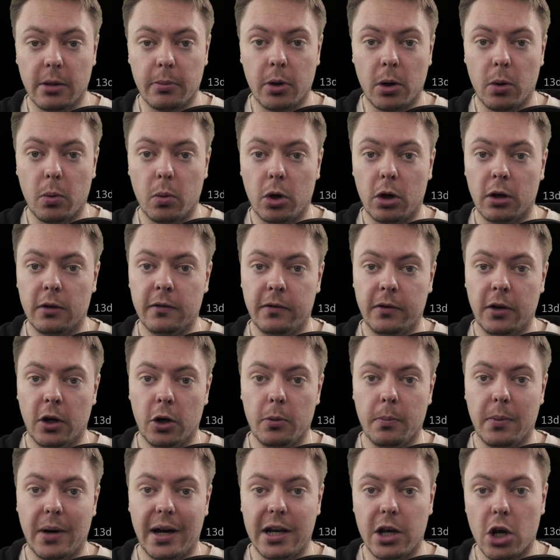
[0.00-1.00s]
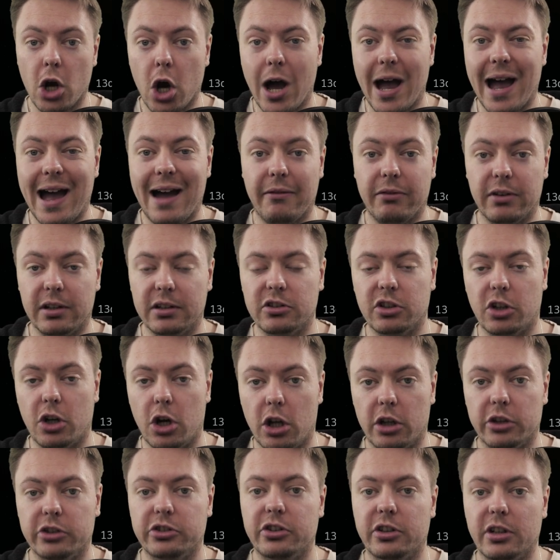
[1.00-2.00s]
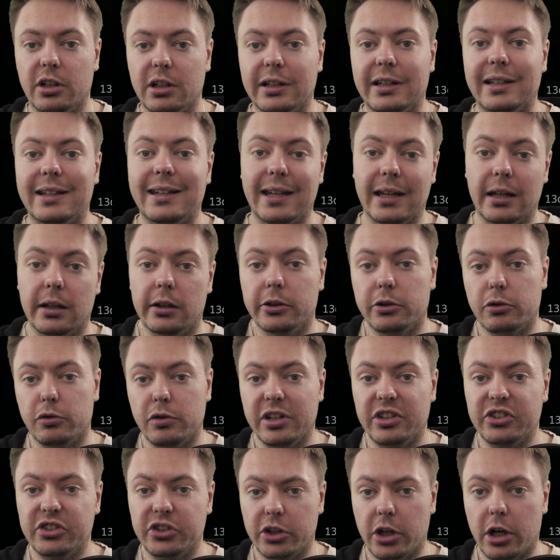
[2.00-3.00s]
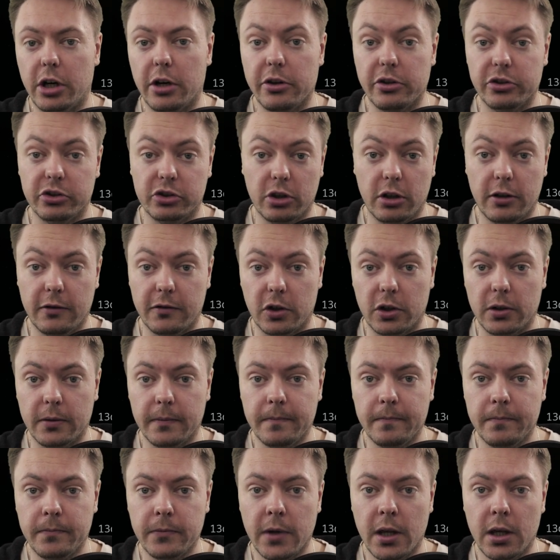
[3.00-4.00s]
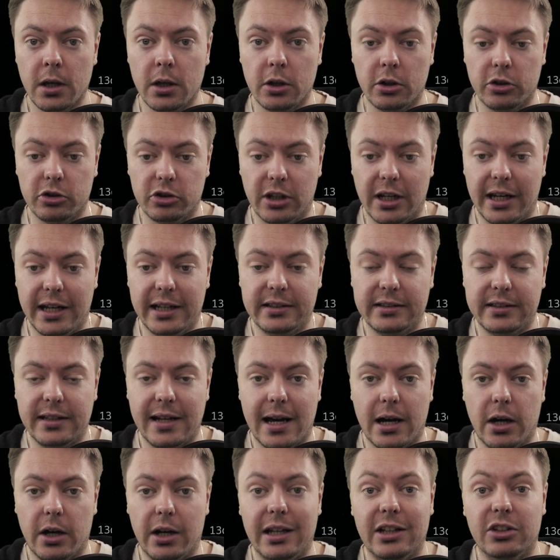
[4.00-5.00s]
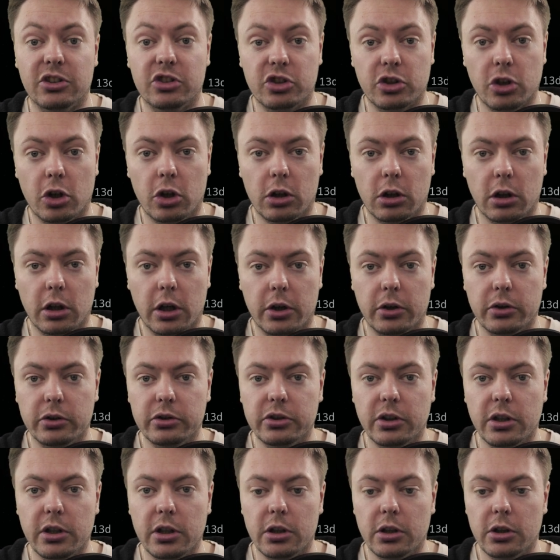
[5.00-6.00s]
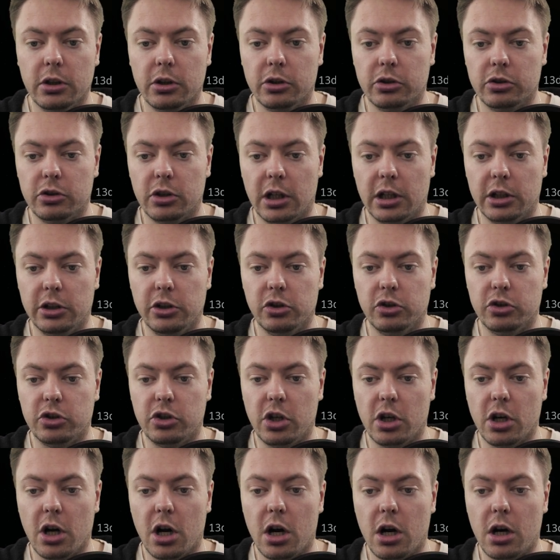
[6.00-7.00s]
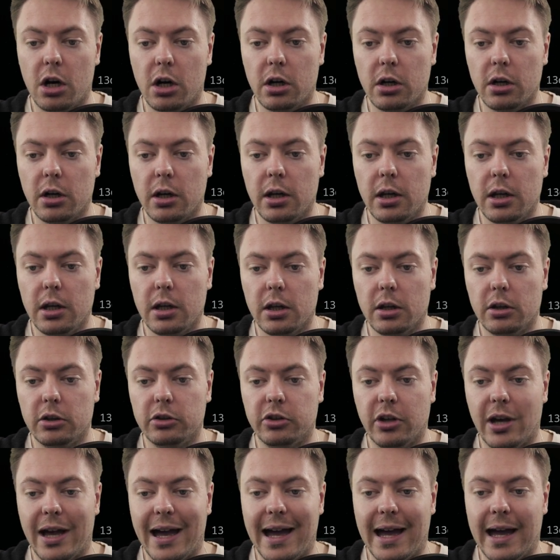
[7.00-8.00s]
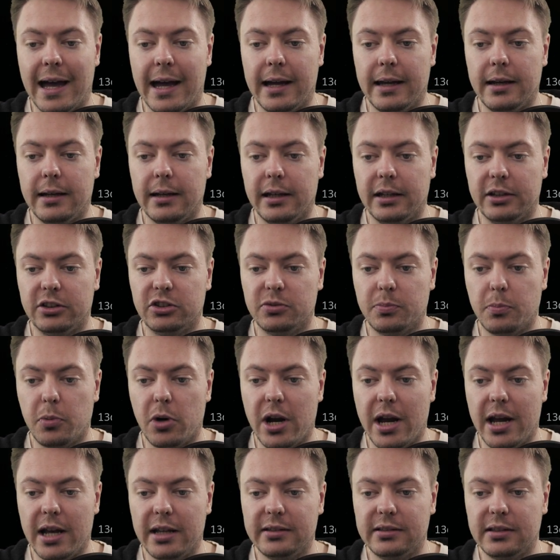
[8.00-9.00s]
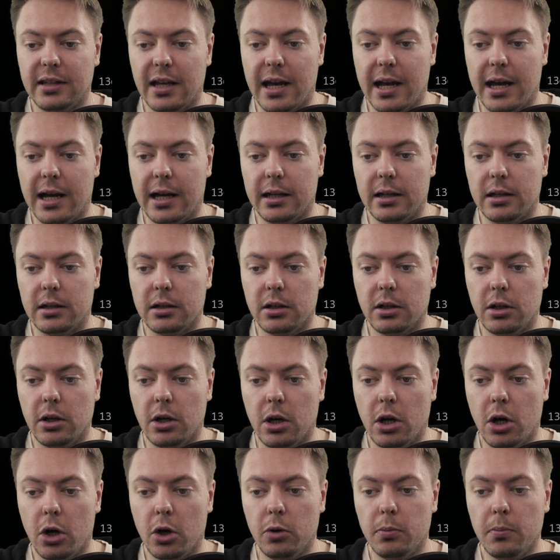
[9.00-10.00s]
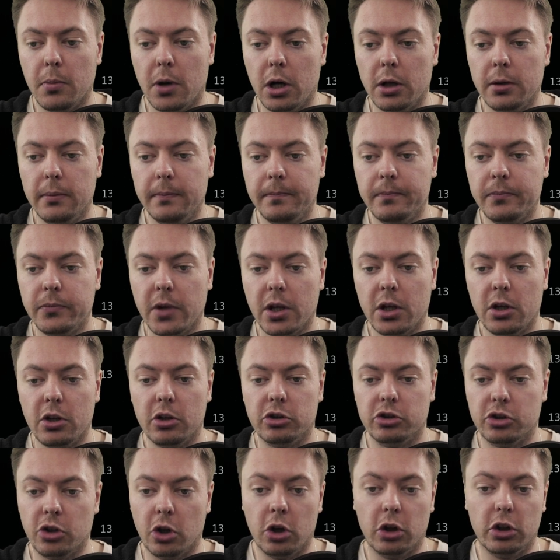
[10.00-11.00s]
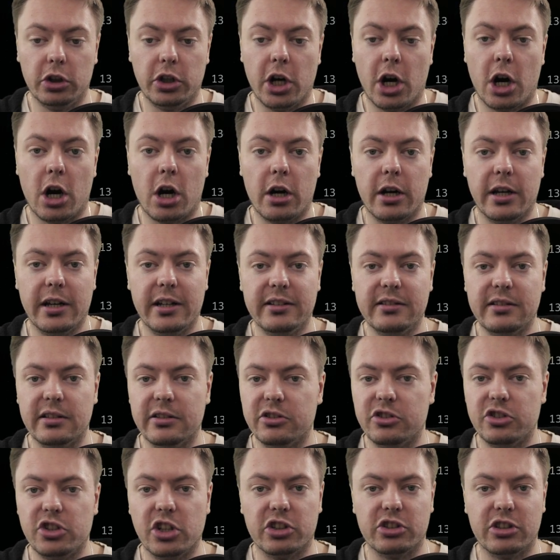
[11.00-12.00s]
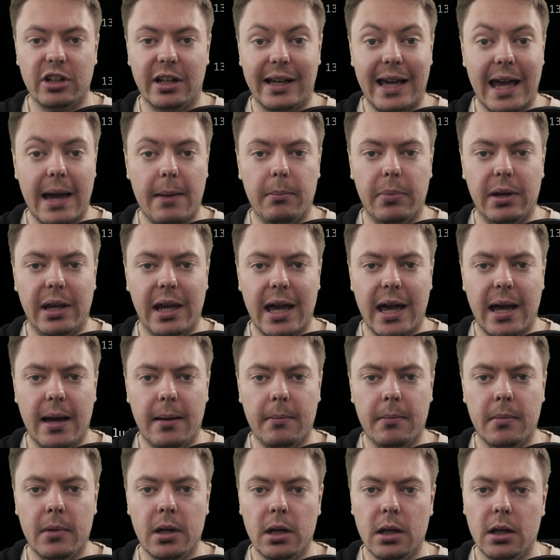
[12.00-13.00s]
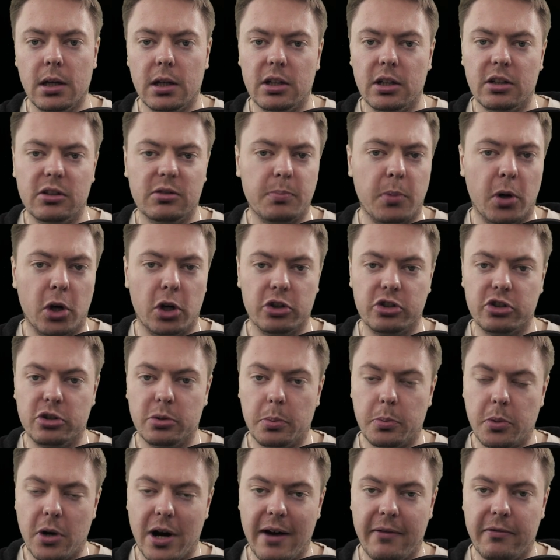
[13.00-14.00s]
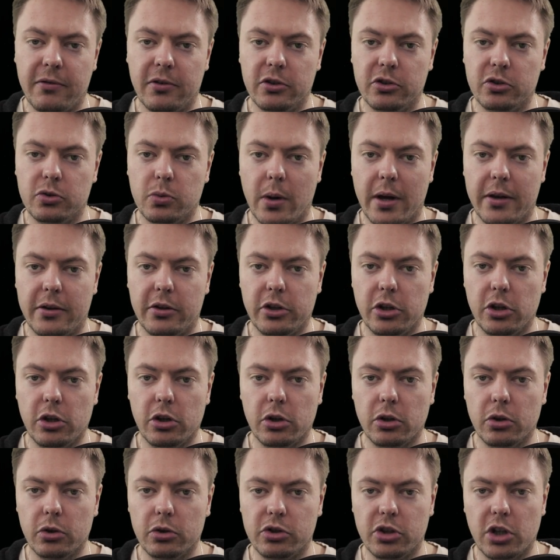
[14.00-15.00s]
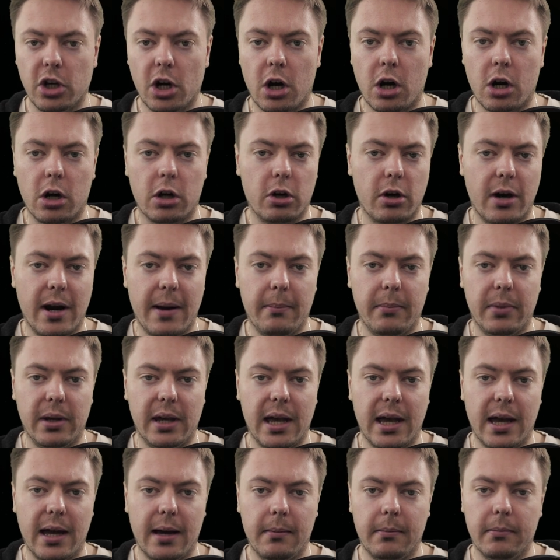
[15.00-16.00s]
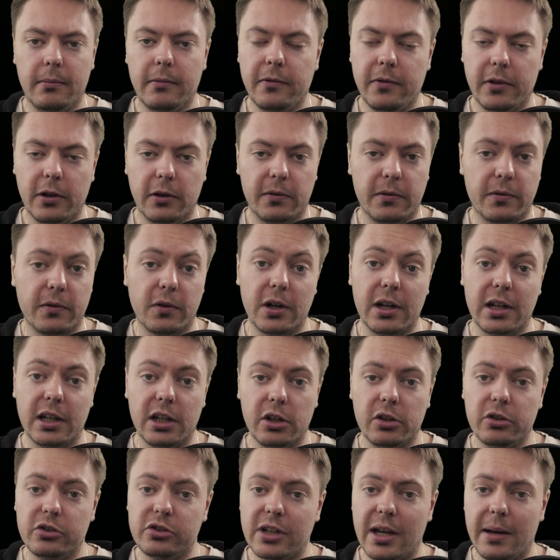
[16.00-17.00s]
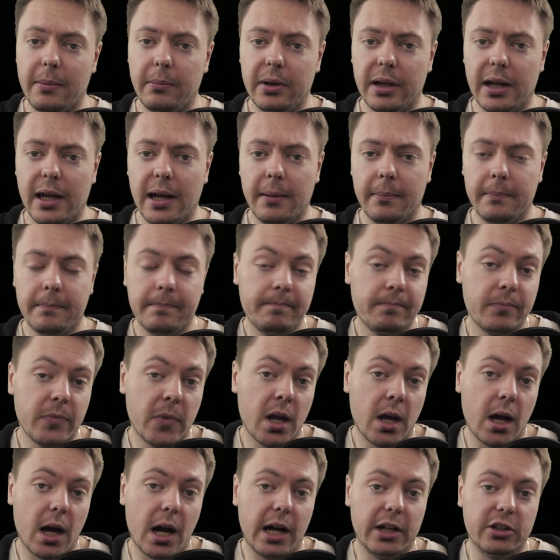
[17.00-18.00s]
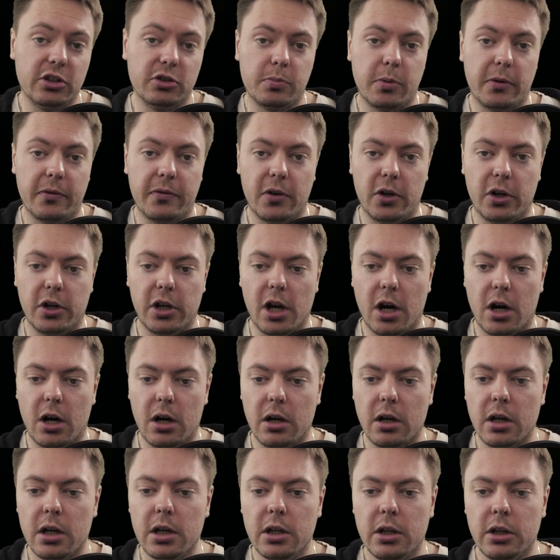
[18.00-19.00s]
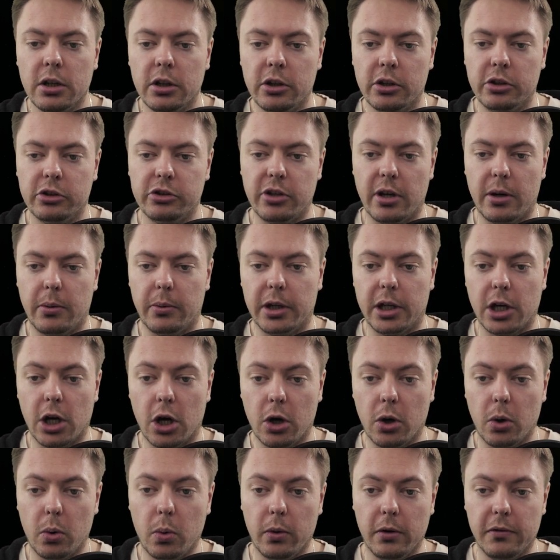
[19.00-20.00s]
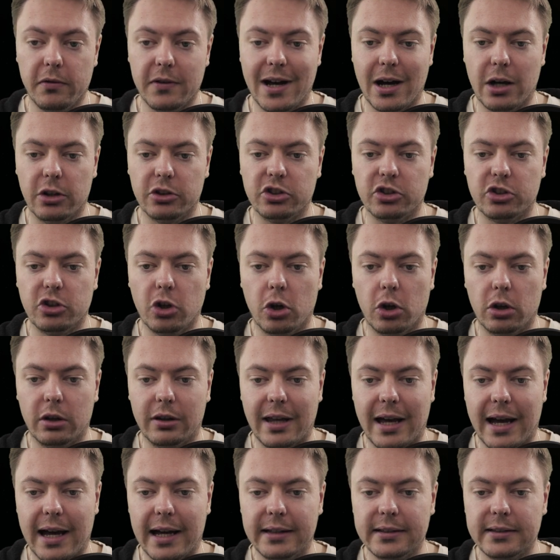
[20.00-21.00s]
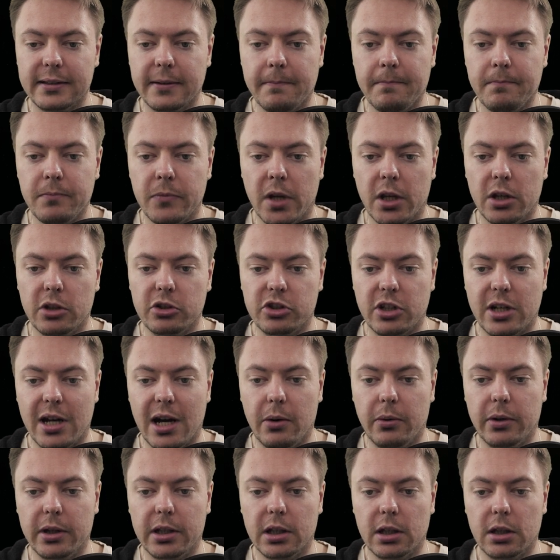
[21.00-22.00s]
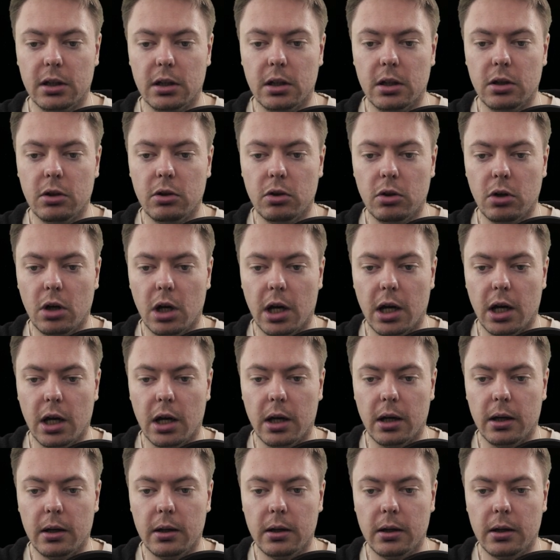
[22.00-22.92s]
our workflow by not having to constantly kill and restart the server. So let's now install those. So I'll use yarn to add express and nodemon. So all yarn is, is just like npm. It's personal preference whether you use yarn or npm. Feel free to use npm. I just prefer yarn. So there we go. We've now installed that. So now we can uh,